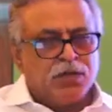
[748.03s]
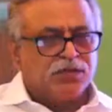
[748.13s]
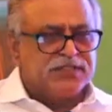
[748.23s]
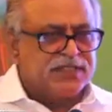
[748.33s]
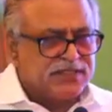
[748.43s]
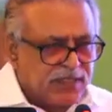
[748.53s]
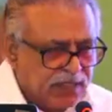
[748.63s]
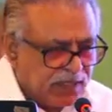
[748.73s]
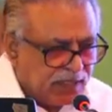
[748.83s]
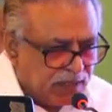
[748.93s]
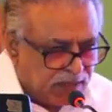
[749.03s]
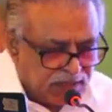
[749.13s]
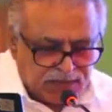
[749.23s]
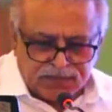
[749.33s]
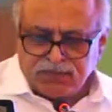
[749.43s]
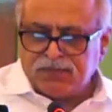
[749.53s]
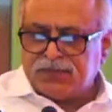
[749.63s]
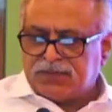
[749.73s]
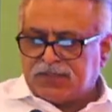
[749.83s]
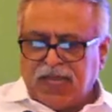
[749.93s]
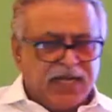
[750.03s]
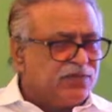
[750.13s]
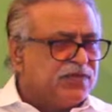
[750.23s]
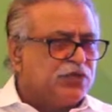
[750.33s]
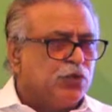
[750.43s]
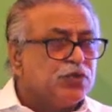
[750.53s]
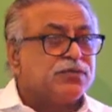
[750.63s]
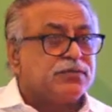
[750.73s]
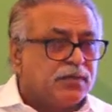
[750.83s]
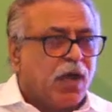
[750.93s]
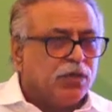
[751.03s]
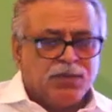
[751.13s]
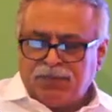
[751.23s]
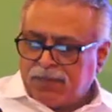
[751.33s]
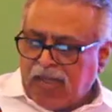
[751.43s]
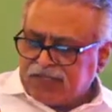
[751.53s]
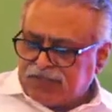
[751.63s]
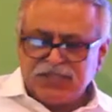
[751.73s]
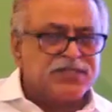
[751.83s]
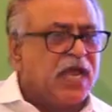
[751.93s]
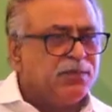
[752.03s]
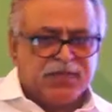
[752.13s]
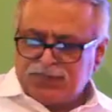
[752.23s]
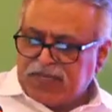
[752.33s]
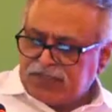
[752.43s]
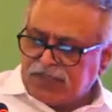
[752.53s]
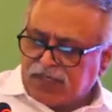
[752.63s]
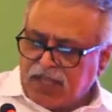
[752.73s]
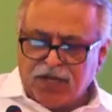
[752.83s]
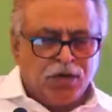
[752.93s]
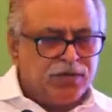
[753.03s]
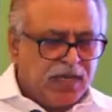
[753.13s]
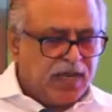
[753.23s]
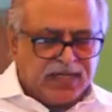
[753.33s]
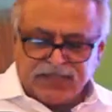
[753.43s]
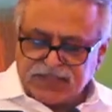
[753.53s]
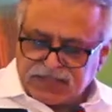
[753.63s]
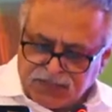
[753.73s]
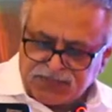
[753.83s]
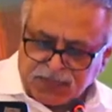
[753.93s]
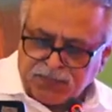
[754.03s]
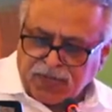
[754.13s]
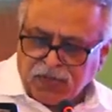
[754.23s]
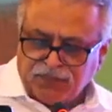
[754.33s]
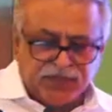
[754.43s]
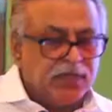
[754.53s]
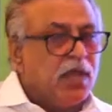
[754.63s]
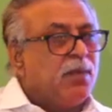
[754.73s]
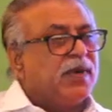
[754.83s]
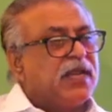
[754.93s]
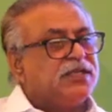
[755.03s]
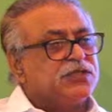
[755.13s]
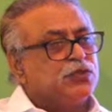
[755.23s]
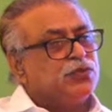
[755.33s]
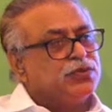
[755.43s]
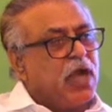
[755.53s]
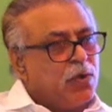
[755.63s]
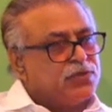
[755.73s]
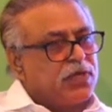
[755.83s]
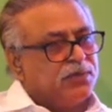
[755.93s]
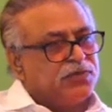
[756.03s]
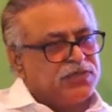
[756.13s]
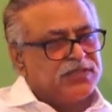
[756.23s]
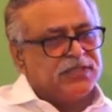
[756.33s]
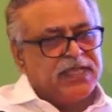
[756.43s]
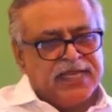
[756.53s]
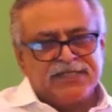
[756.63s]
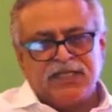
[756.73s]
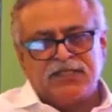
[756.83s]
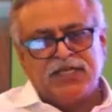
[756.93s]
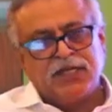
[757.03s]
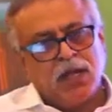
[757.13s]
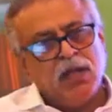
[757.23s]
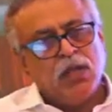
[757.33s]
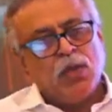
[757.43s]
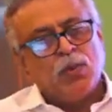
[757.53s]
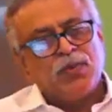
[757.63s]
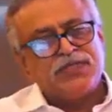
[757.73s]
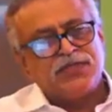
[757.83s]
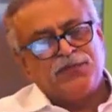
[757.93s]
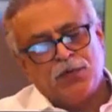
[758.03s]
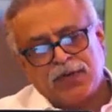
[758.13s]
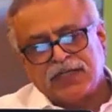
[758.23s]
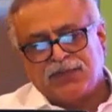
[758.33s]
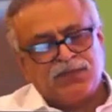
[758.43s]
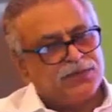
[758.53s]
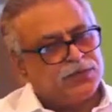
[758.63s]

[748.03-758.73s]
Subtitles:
Now this is the slide which shows how the matches and mismatches are carried out. I'll just skip some part of it, but I'll just choose the outcome. This is the ANZ data, which if you look at the